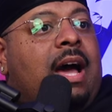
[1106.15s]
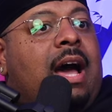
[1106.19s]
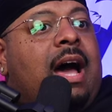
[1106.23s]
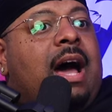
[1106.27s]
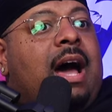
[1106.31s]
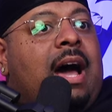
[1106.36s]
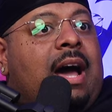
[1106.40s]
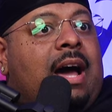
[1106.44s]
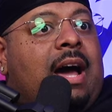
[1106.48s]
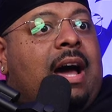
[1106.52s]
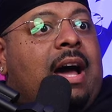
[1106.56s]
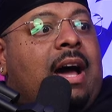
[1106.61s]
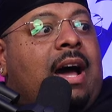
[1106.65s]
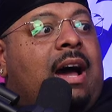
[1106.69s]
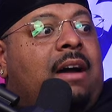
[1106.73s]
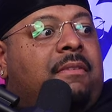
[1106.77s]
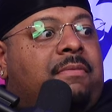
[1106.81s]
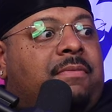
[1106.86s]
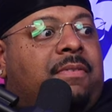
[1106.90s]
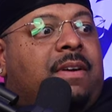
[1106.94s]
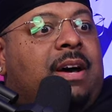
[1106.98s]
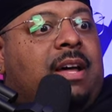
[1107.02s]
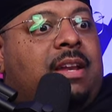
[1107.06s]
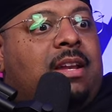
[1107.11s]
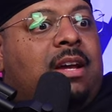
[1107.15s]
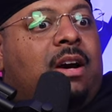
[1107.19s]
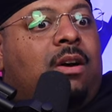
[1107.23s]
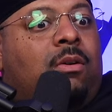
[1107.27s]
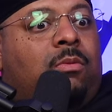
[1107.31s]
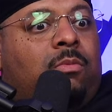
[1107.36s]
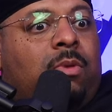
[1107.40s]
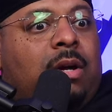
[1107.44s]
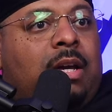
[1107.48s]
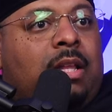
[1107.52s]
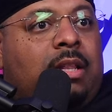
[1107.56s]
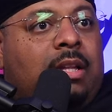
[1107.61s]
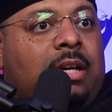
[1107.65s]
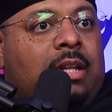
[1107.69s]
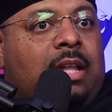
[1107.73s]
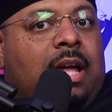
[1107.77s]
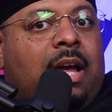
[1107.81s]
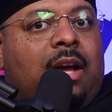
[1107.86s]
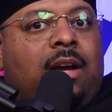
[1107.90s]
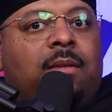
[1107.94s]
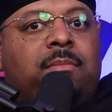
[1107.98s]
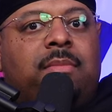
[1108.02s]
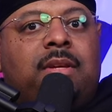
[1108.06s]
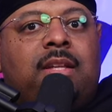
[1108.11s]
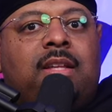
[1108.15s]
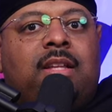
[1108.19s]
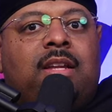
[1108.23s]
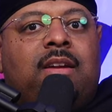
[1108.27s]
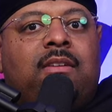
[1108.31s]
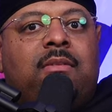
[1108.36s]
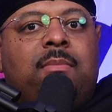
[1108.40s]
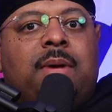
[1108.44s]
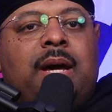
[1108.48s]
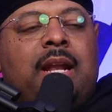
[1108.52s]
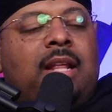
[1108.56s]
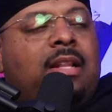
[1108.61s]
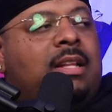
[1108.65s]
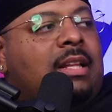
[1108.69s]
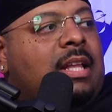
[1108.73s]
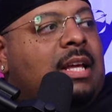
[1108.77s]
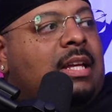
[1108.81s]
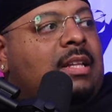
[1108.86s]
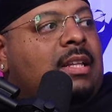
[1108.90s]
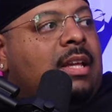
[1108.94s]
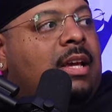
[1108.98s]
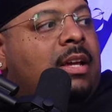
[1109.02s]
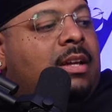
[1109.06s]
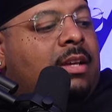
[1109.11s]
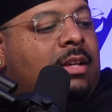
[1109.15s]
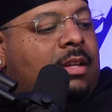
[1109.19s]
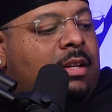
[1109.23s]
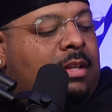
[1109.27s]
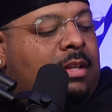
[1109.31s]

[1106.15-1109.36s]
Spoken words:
I find out what he looked like, I'm killing everybody that look like that.